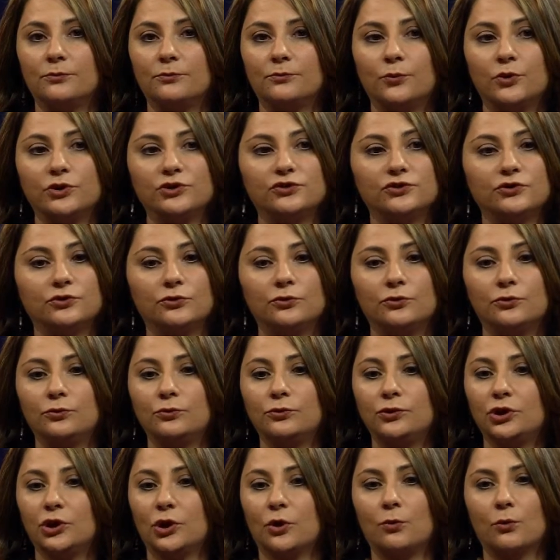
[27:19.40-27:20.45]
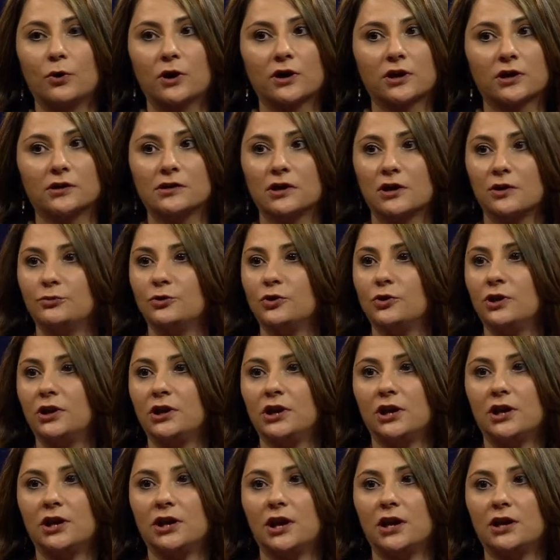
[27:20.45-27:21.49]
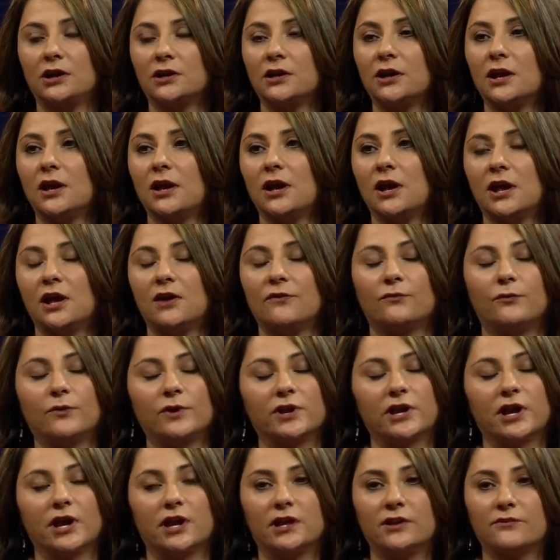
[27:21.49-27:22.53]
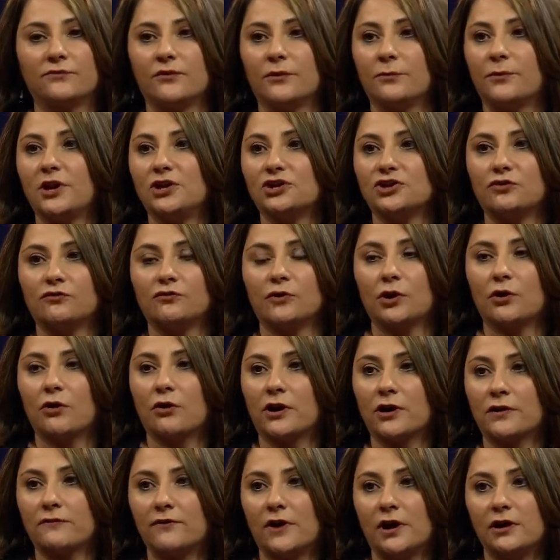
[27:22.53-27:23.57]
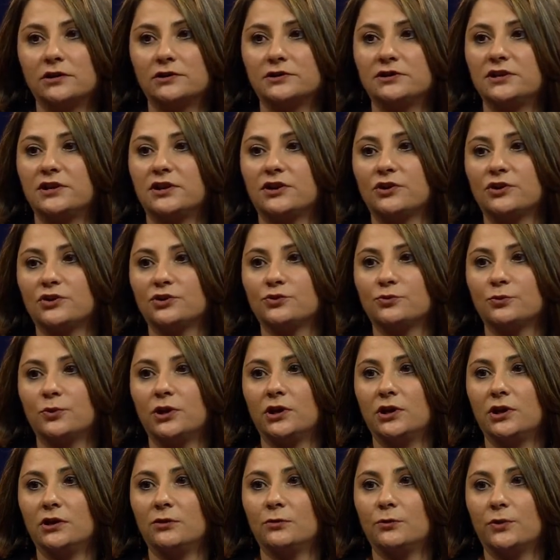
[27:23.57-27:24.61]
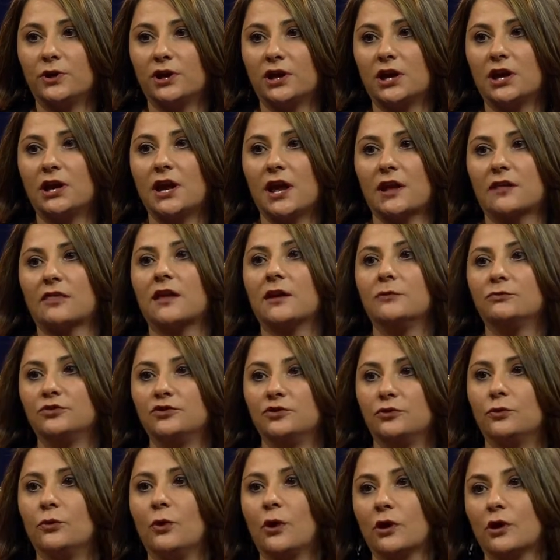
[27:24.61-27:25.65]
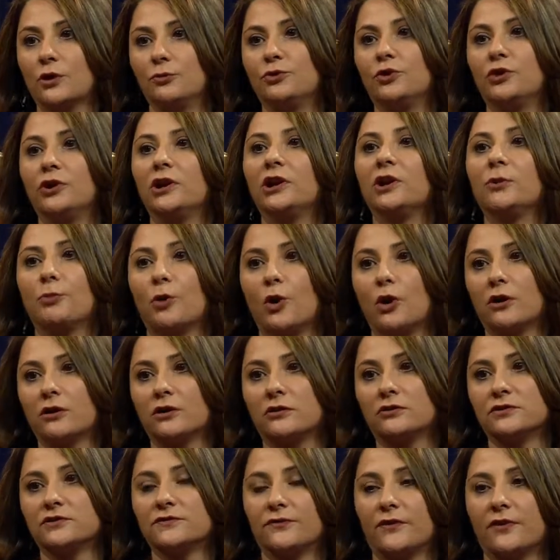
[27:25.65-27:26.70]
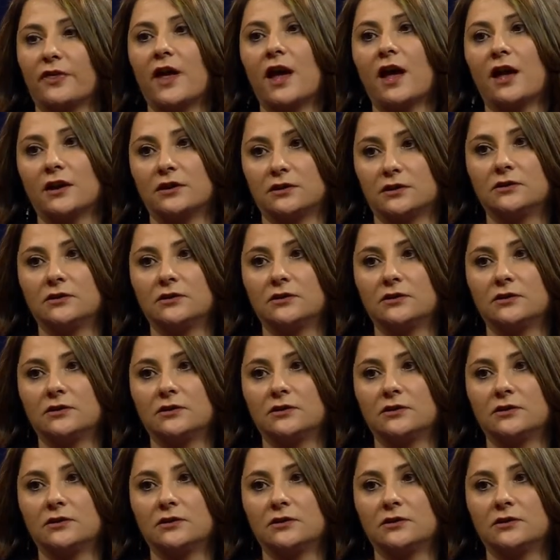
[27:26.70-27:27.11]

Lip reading: We do, work in the community, and if we get information regarding volunteers, we connect them to our community partners for that.